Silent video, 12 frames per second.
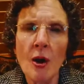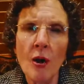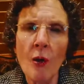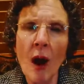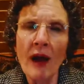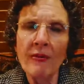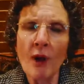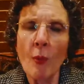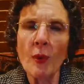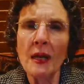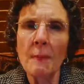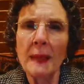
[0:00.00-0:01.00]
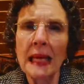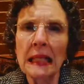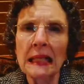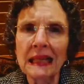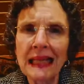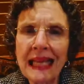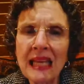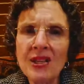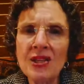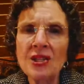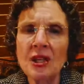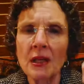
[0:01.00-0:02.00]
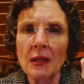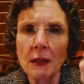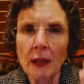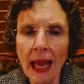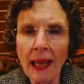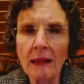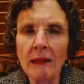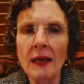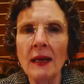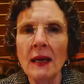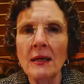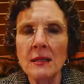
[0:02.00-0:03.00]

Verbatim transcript: who I thought would be least likely